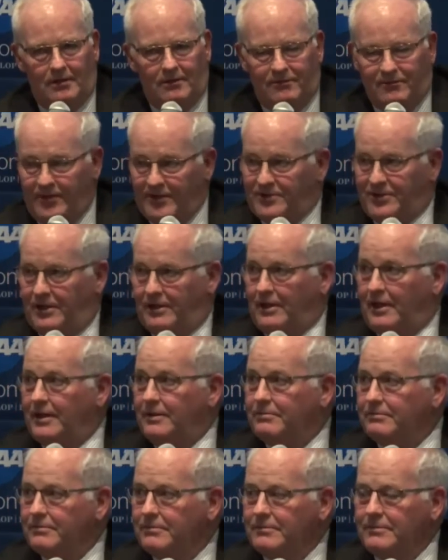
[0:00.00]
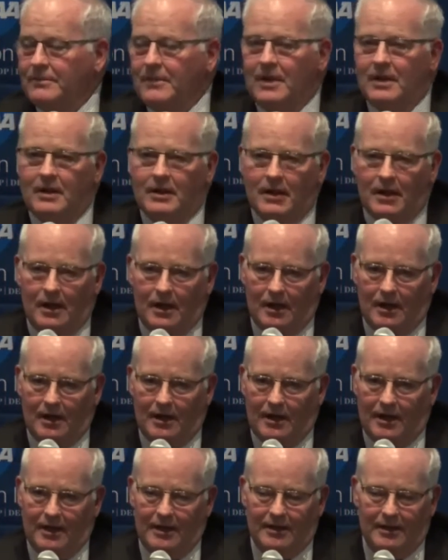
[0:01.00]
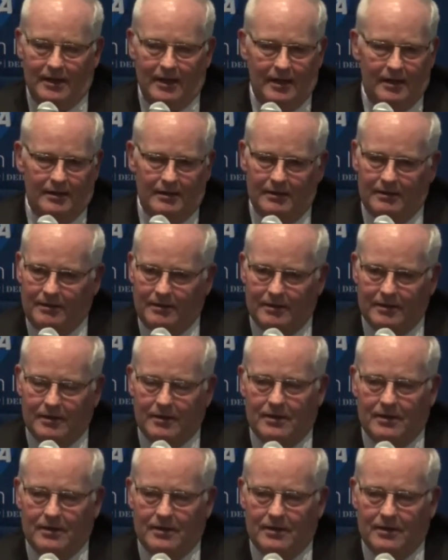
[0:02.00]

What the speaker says: physically, and then